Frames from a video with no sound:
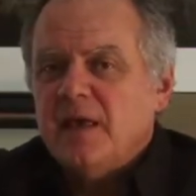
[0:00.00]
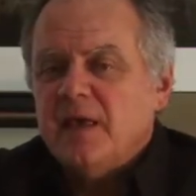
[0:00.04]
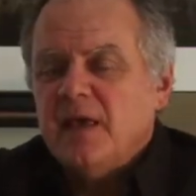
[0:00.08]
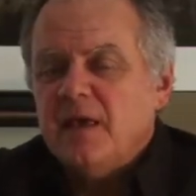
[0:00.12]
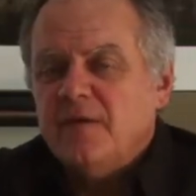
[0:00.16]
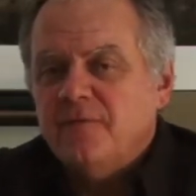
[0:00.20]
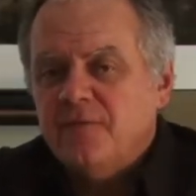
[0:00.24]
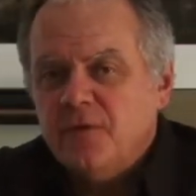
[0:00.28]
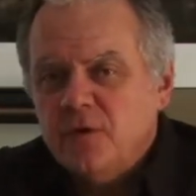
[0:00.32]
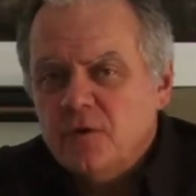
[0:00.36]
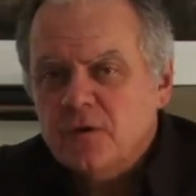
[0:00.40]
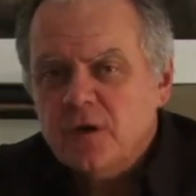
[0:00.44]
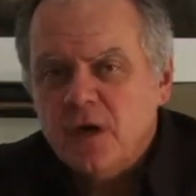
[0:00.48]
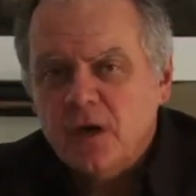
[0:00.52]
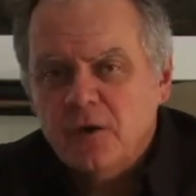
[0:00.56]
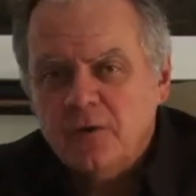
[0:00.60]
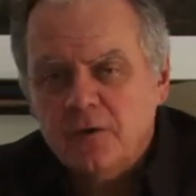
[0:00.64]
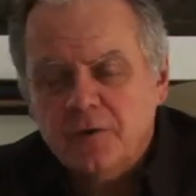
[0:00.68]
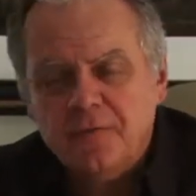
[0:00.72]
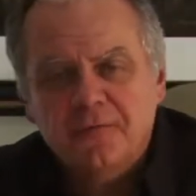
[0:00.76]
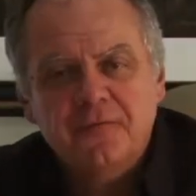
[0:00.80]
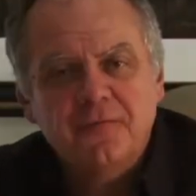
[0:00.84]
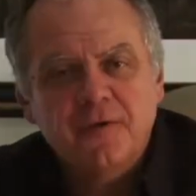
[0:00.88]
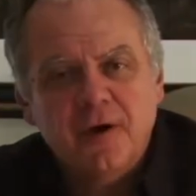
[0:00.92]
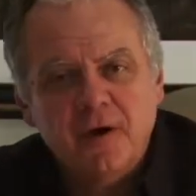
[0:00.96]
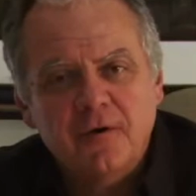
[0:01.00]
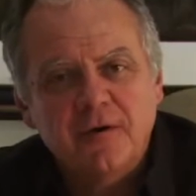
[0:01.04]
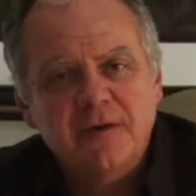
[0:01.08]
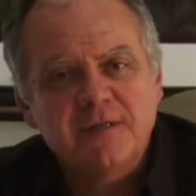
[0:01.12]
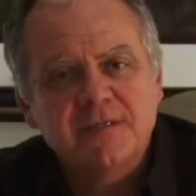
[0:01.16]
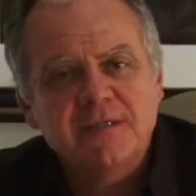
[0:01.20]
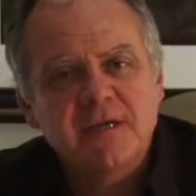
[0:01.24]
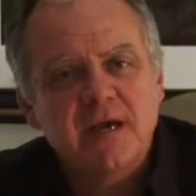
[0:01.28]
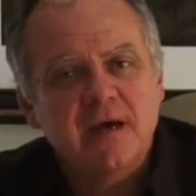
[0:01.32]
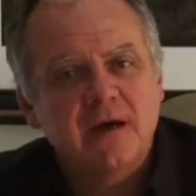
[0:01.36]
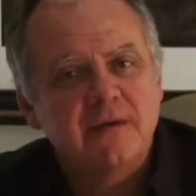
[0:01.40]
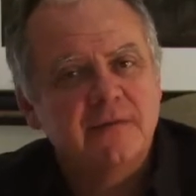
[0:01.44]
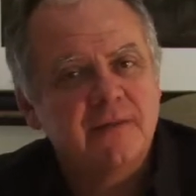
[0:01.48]
If you go to a foreign
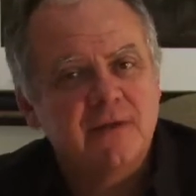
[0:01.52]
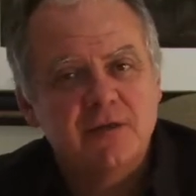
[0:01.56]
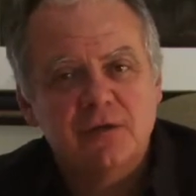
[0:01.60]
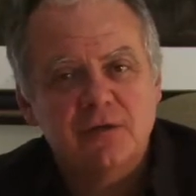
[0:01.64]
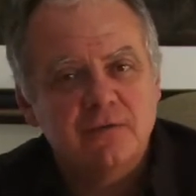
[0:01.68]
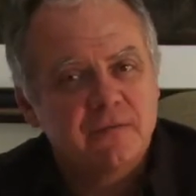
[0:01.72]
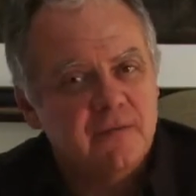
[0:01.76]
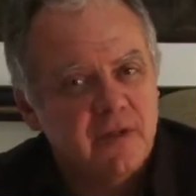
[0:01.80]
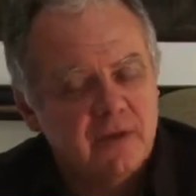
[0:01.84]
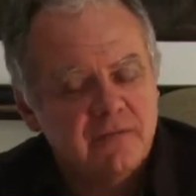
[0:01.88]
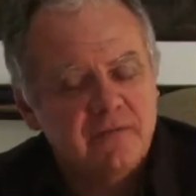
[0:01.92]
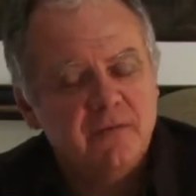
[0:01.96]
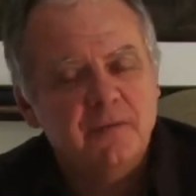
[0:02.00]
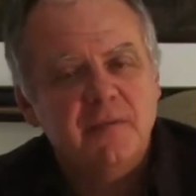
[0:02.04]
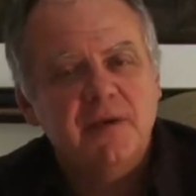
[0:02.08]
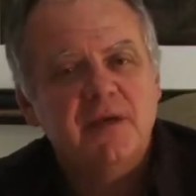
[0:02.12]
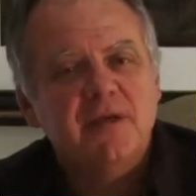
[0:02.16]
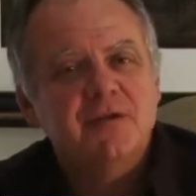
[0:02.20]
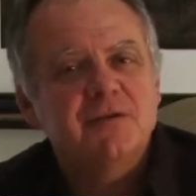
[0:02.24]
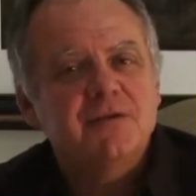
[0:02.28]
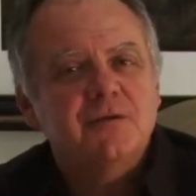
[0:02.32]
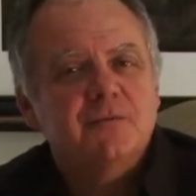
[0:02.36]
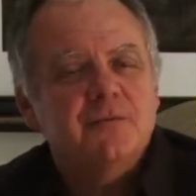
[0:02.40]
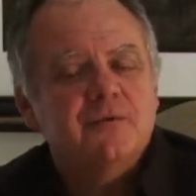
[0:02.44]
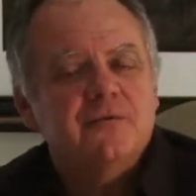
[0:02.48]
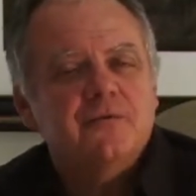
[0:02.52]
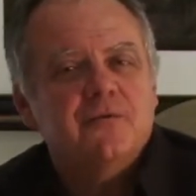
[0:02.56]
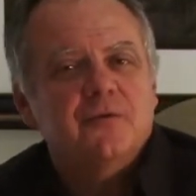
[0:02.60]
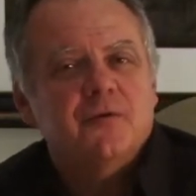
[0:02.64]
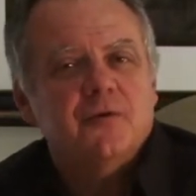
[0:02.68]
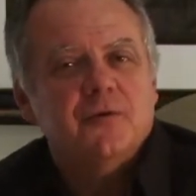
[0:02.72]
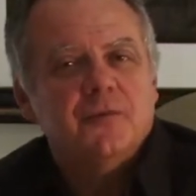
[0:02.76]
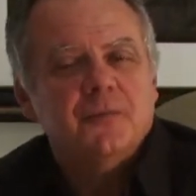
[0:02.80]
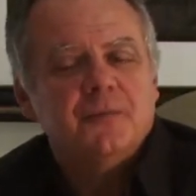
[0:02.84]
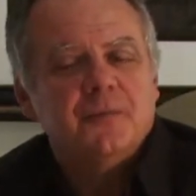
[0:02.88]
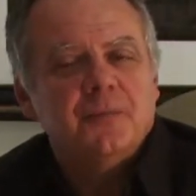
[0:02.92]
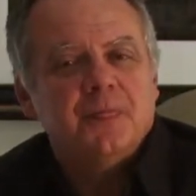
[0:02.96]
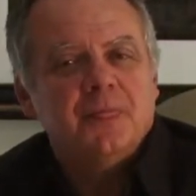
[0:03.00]
town that you've never been to
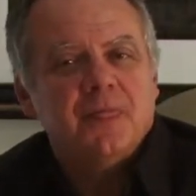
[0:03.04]
before,